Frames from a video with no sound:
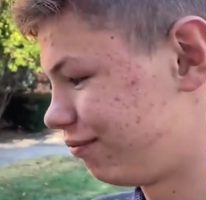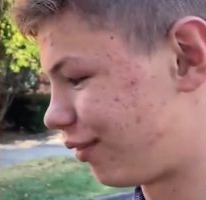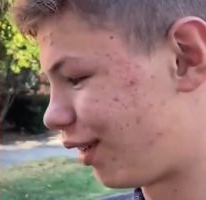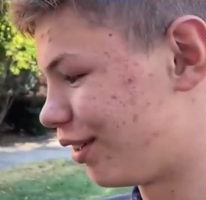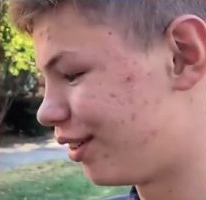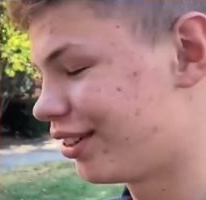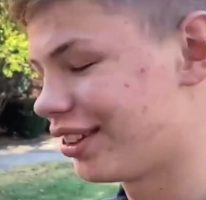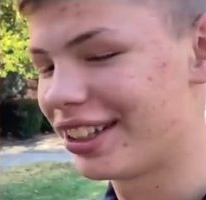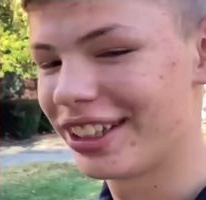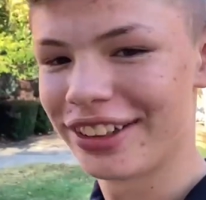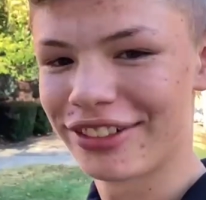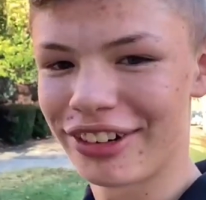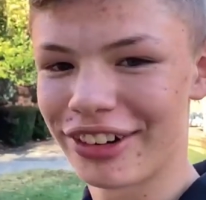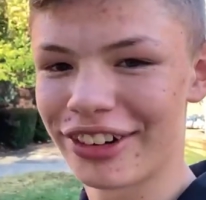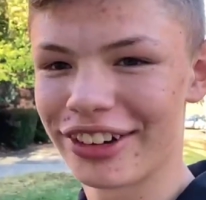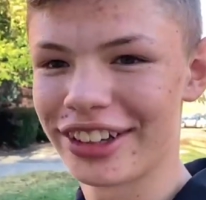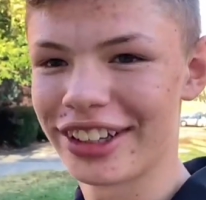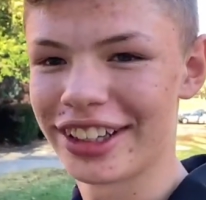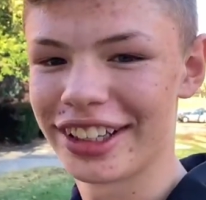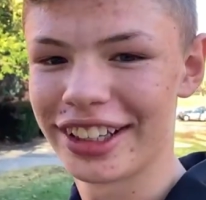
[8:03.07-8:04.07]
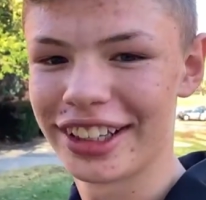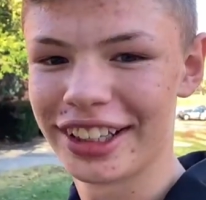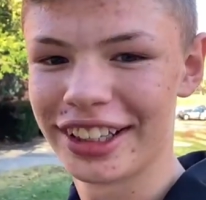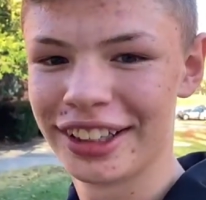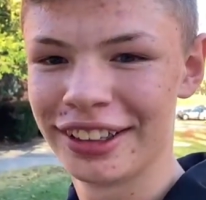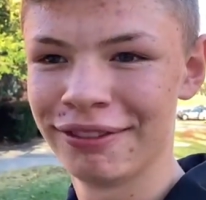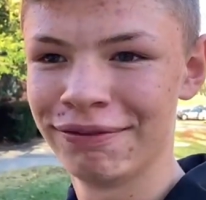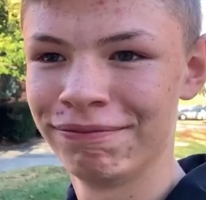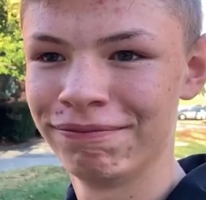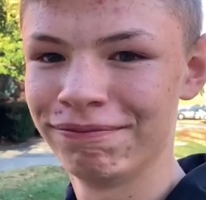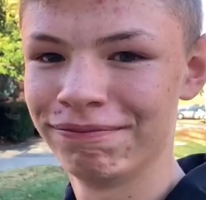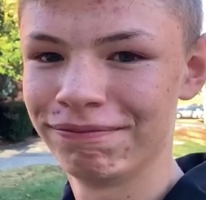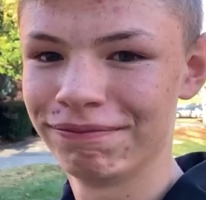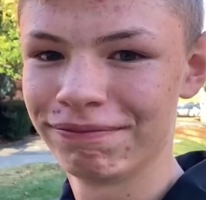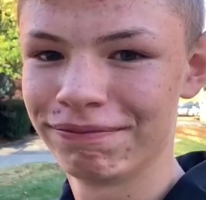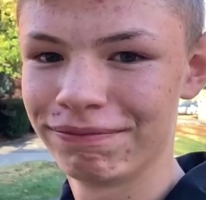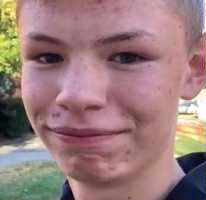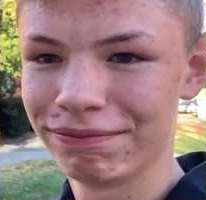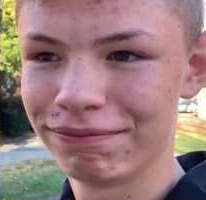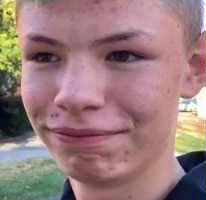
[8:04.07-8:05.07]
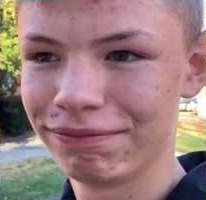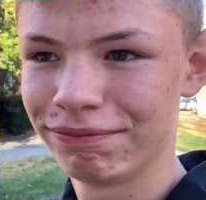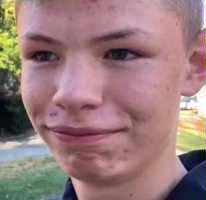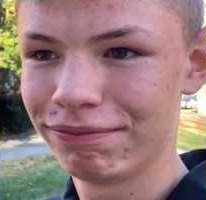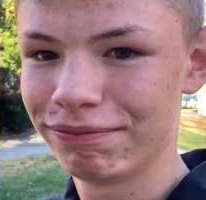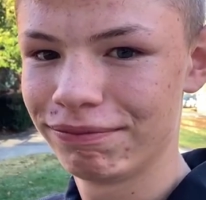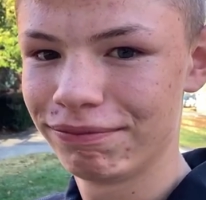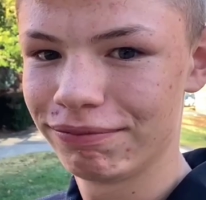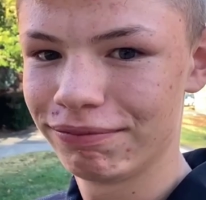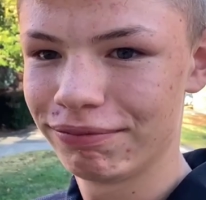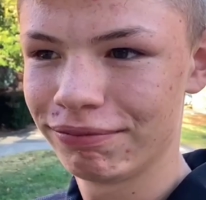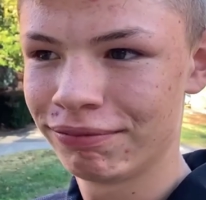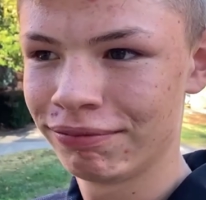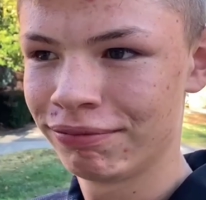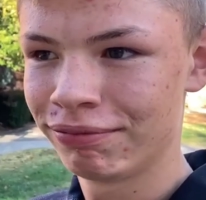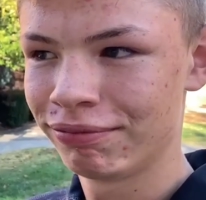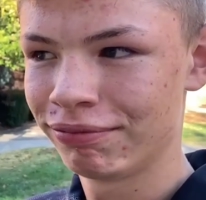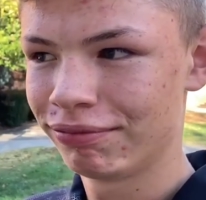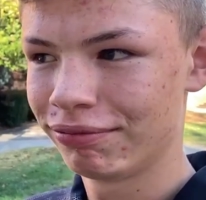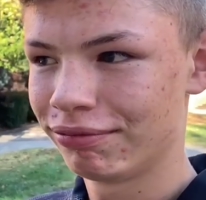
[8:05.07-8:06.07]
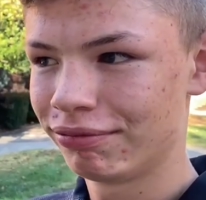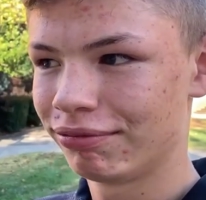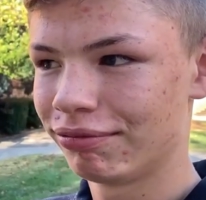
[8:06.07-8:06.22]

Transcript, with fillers: was oh. it more intense or less intense than you expected?